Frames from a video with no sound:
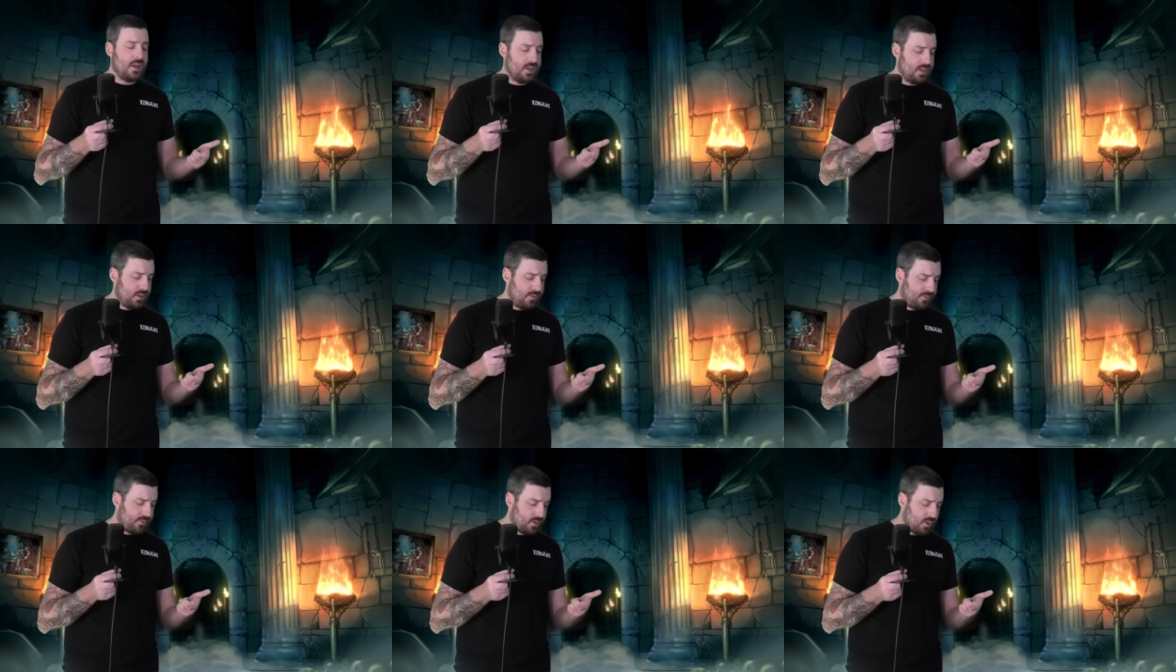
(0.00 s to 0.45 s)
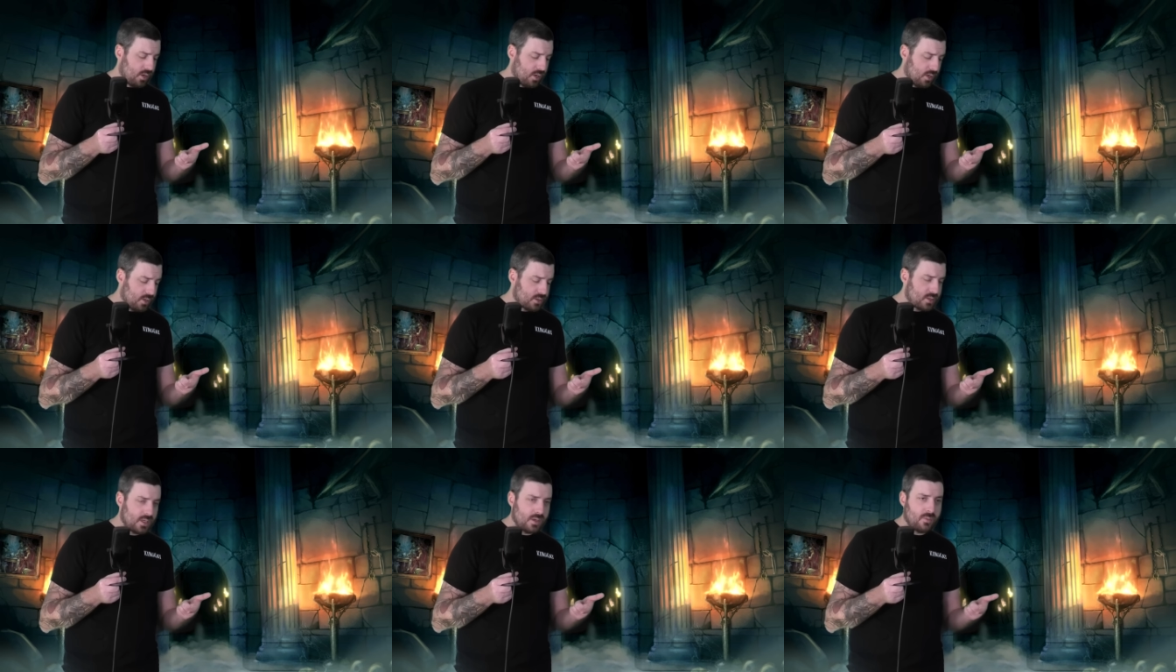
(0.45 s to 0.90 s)
You've
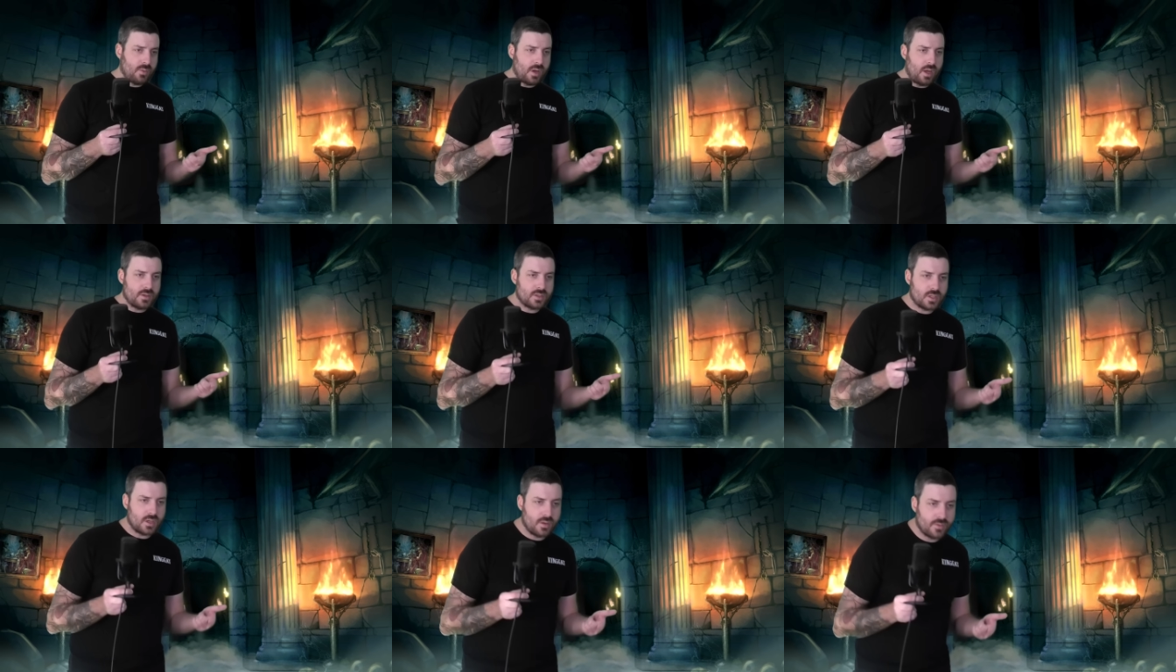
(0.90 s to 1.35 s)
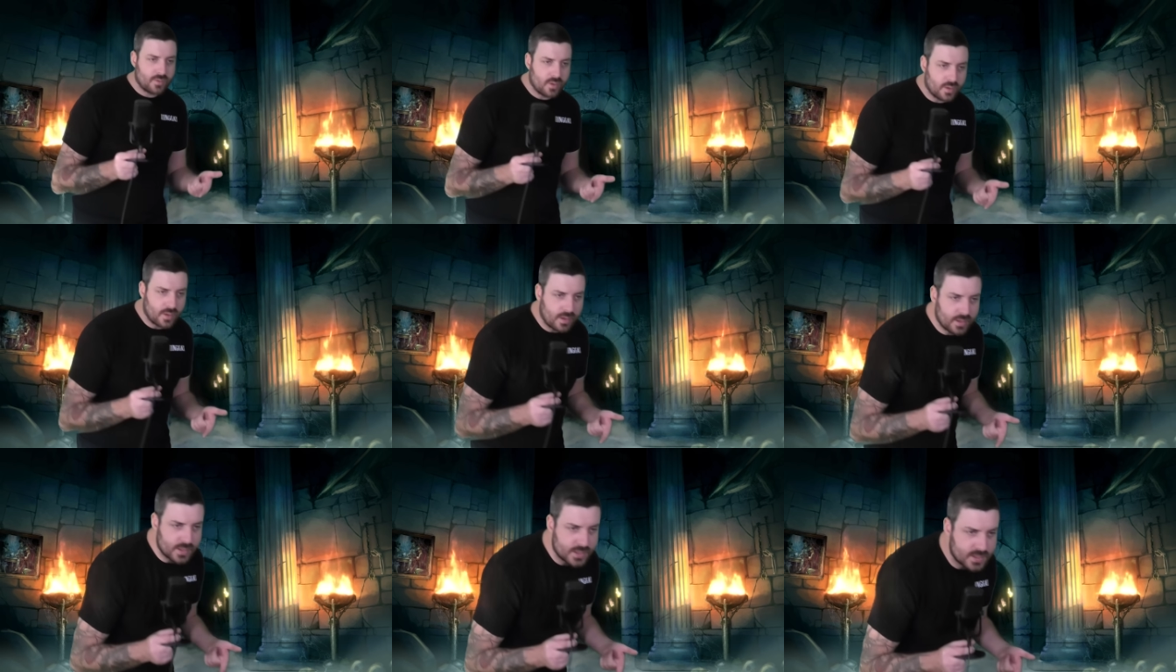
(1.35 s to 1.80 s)
got, I've
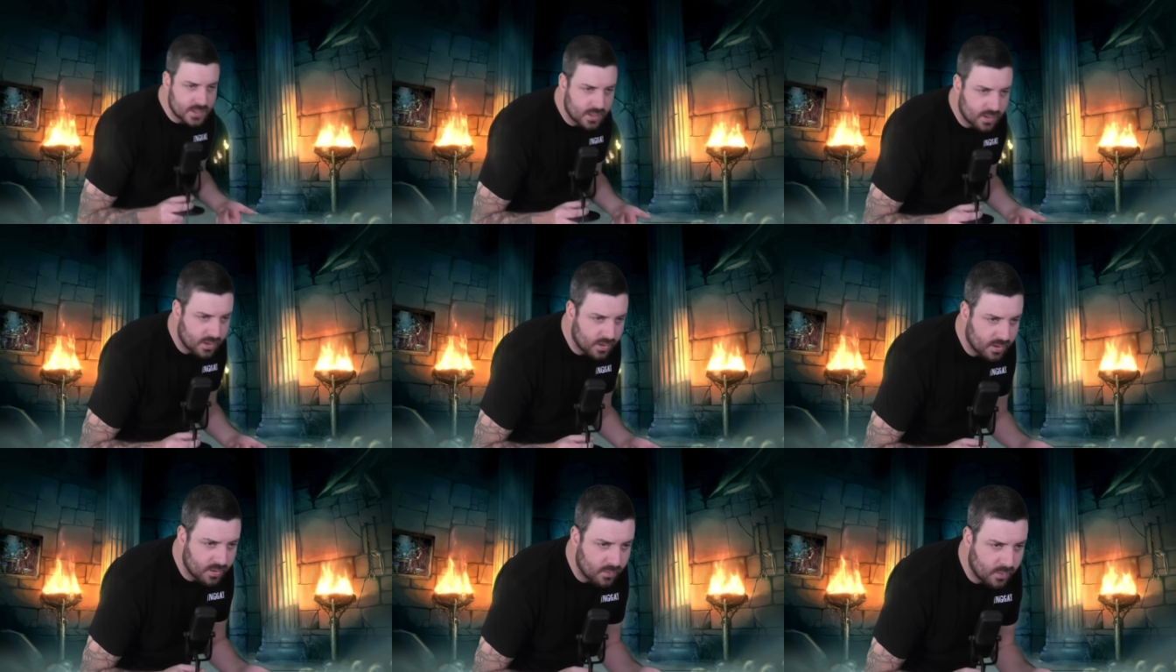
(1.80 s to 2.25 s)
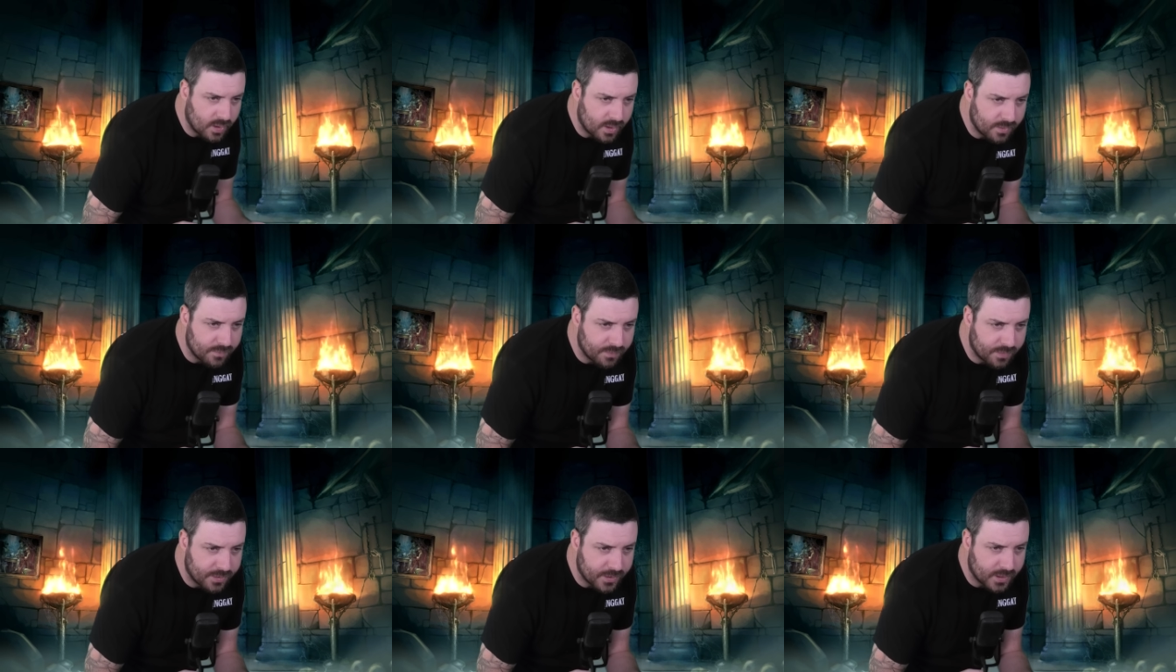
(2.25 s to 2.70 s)
got the list here, I don't know why
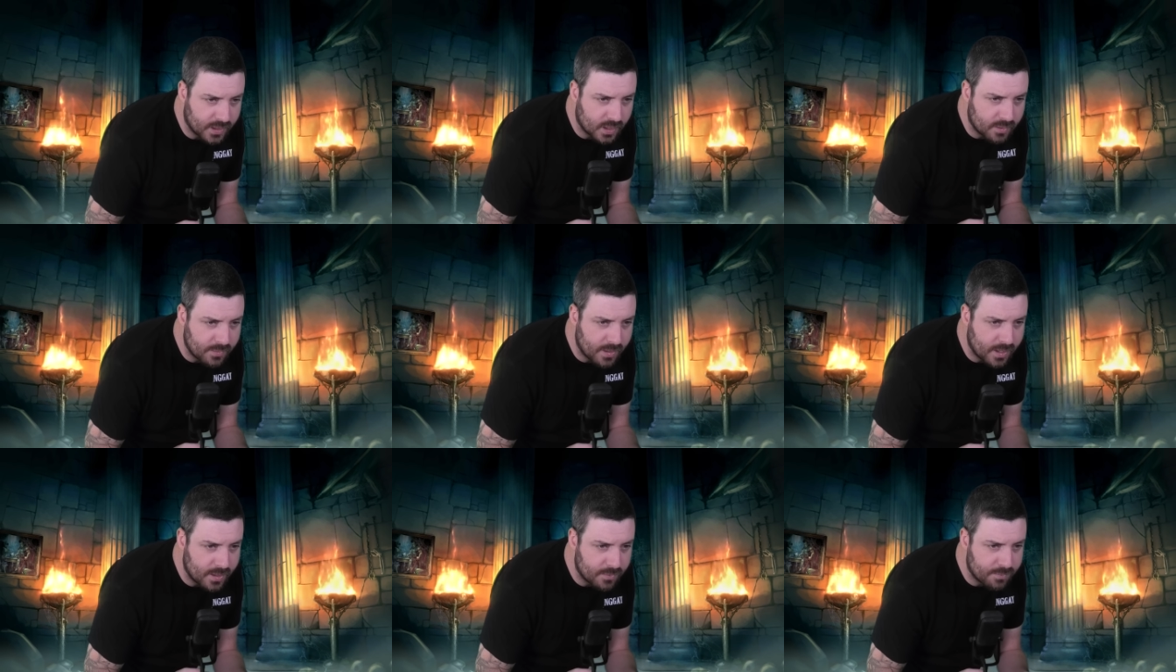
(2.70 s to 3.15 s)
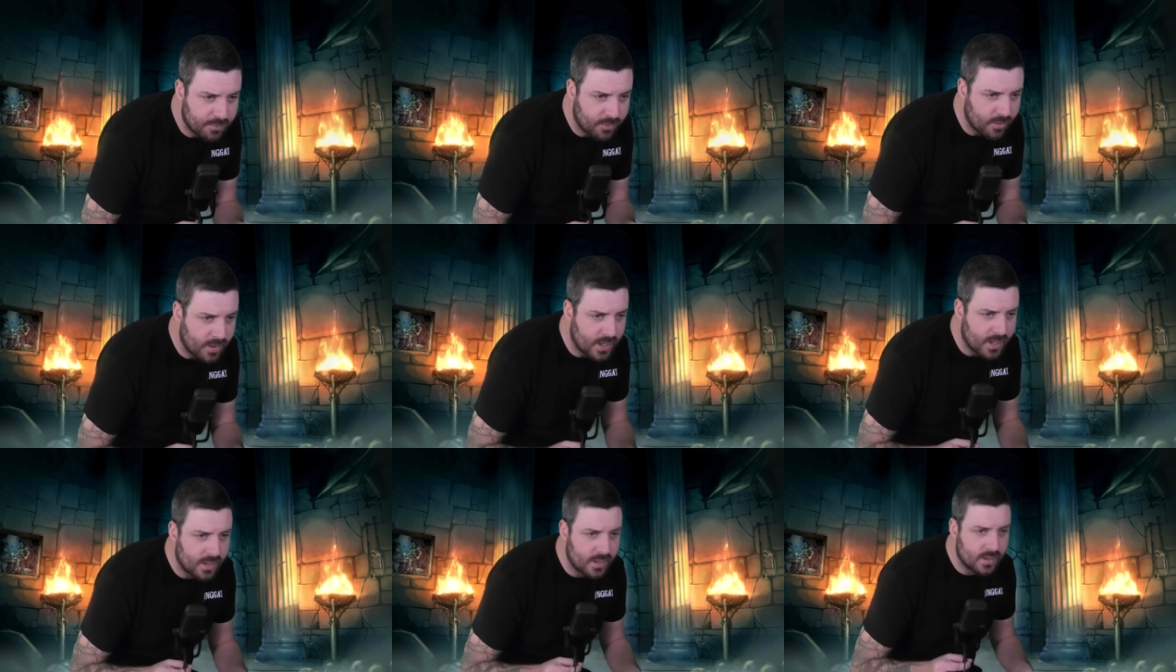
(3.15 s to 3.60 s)
I'm thinking about it.
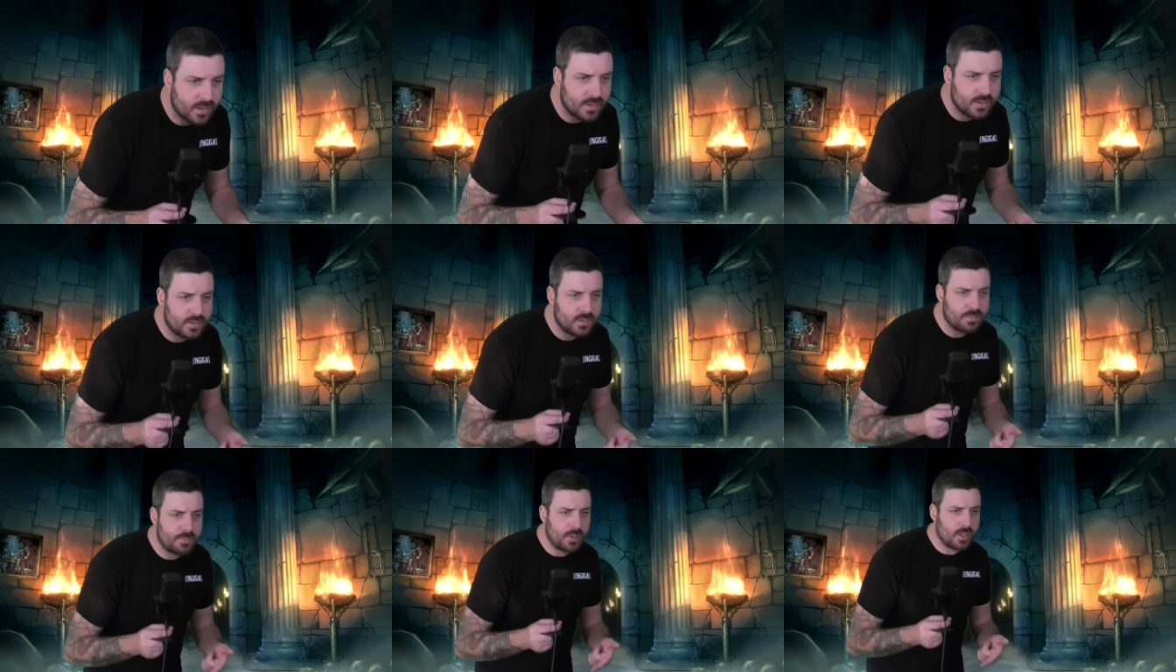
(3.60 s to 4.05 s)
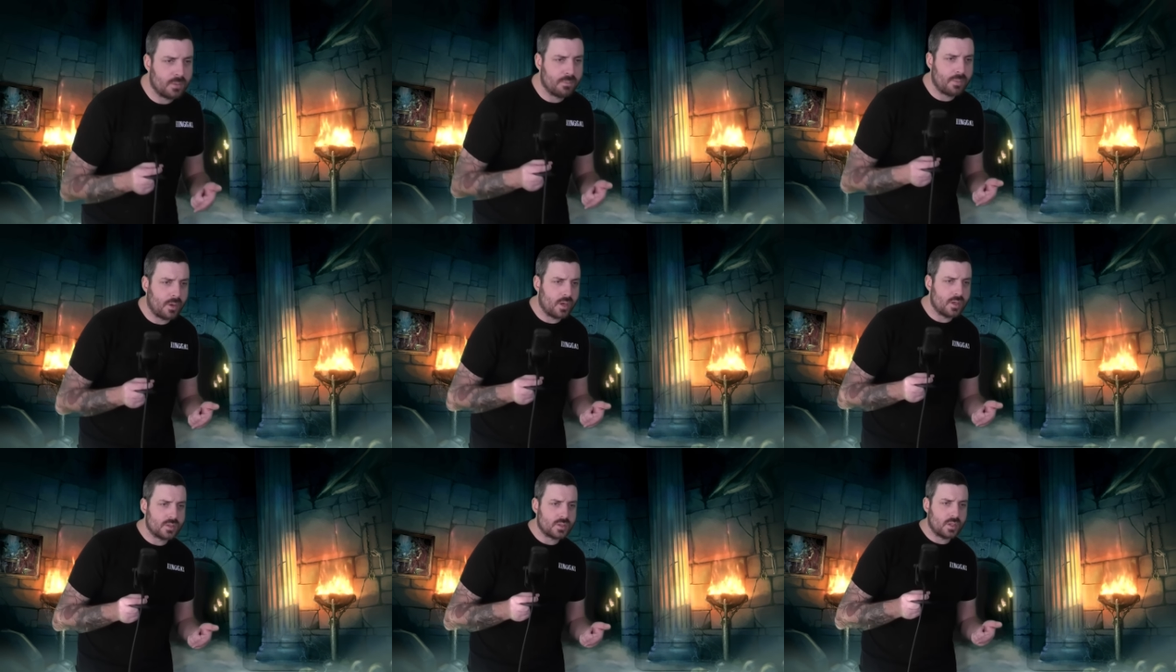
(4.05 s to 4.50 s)
Prayer, putting
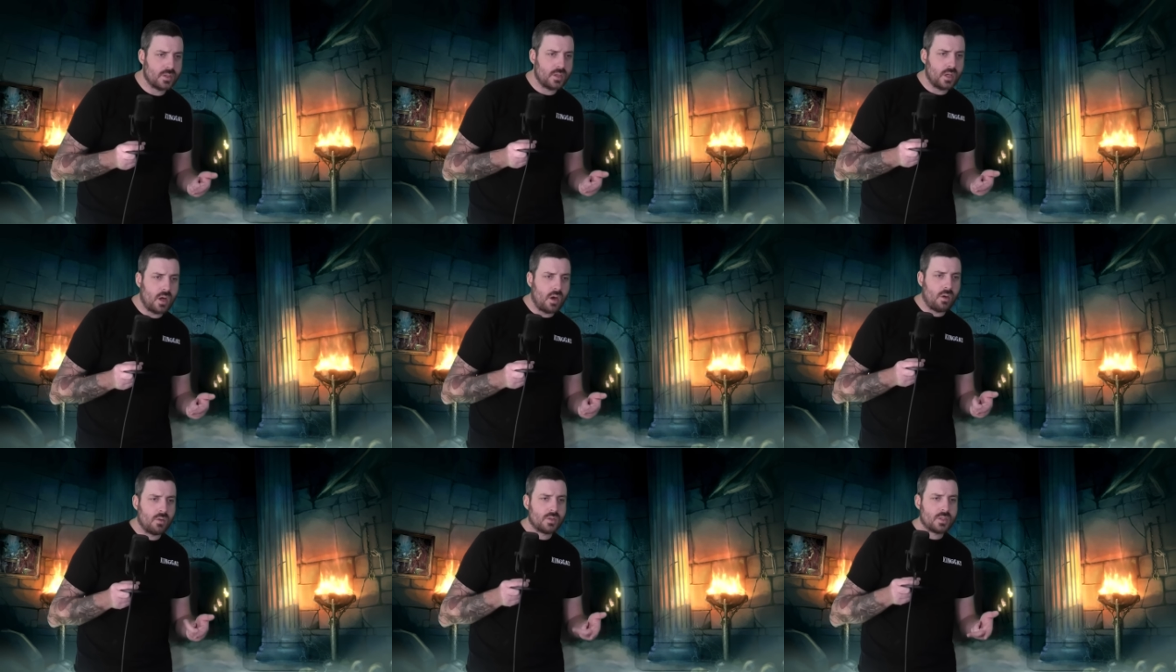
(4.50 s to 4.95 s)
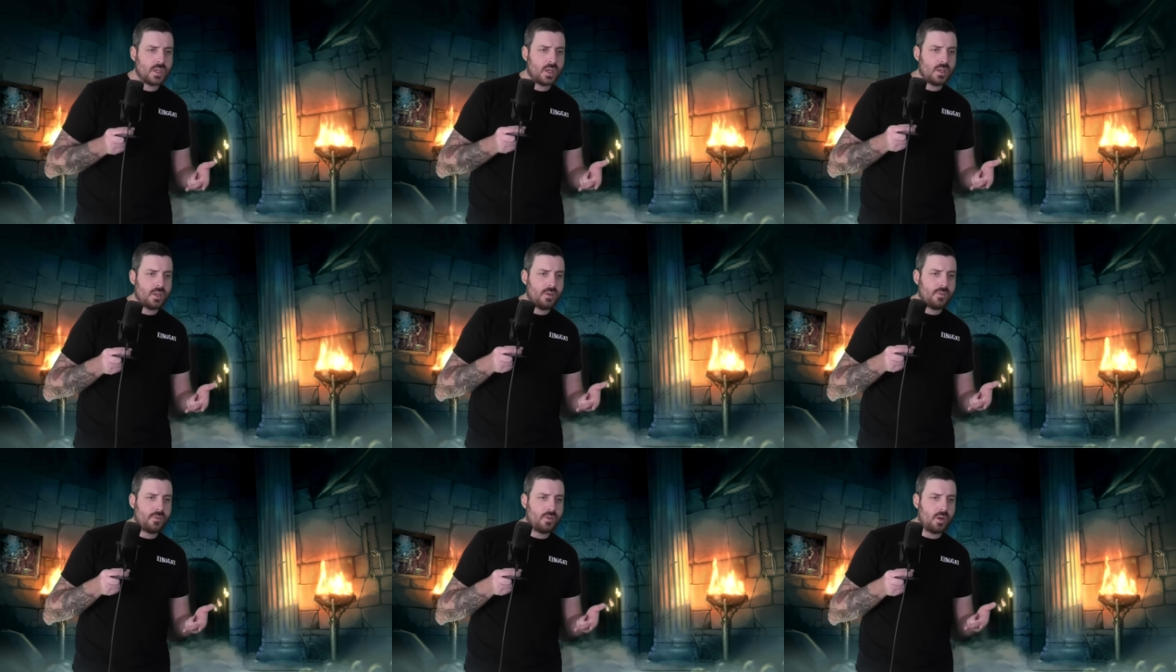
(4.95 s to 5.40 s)
bones on the altar.
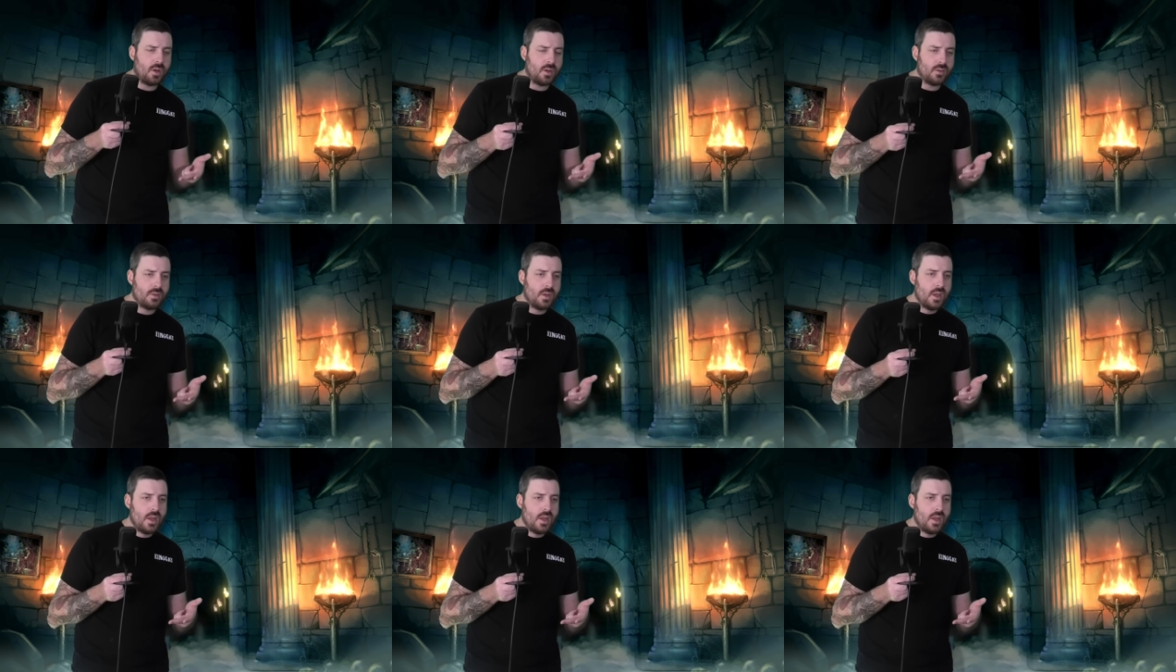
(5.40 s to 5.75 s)
You've got